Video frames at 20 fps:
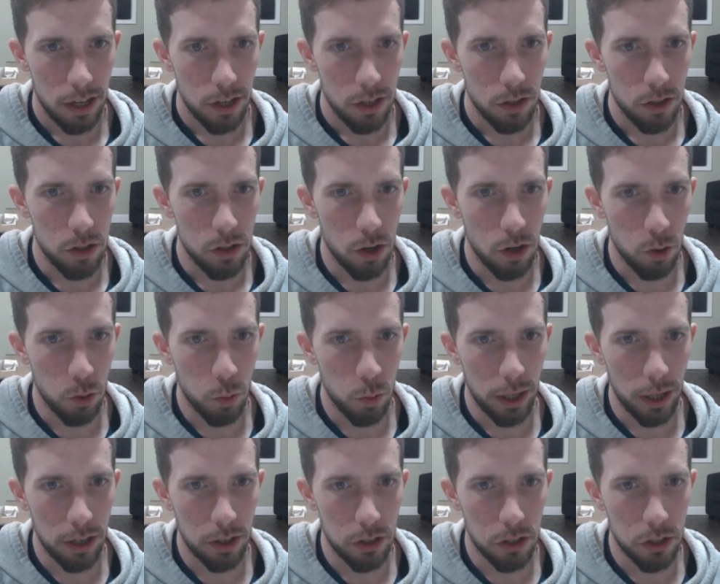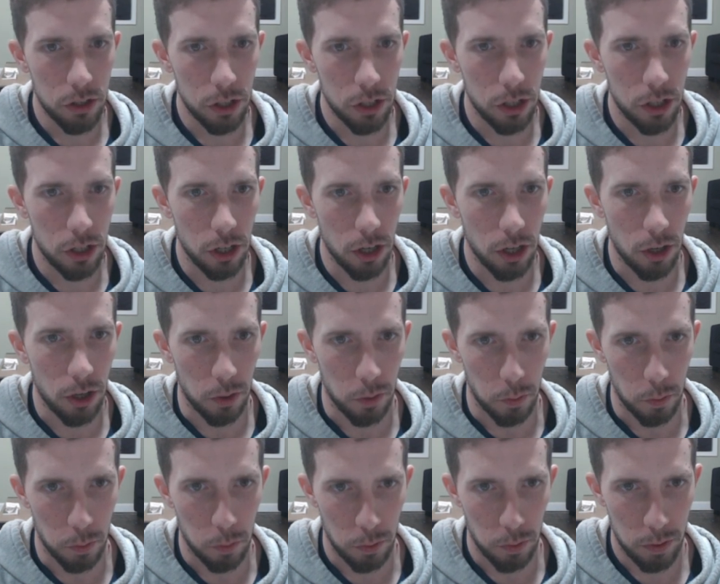nowhere to
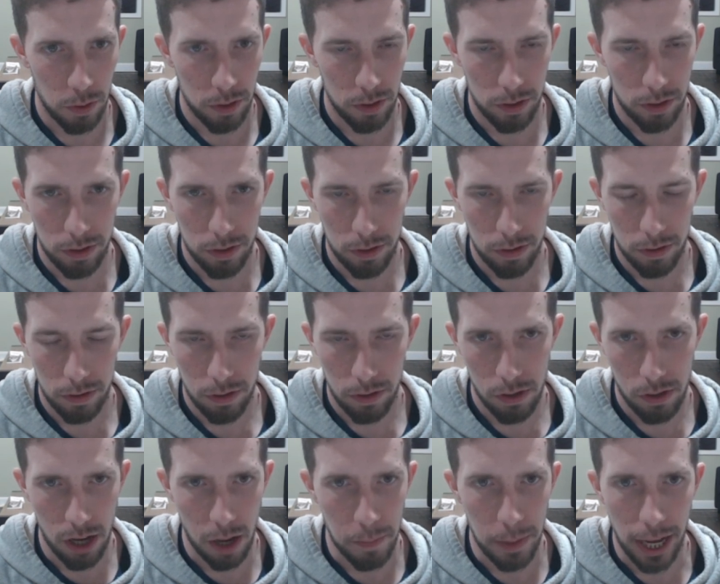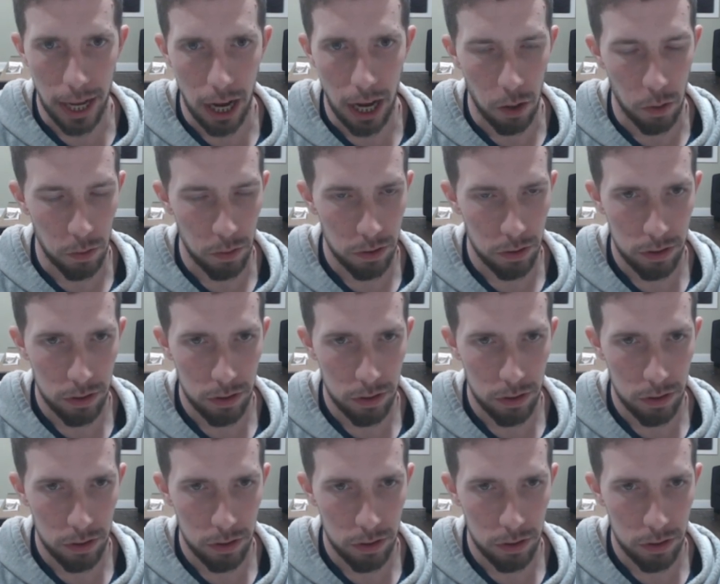go somehow.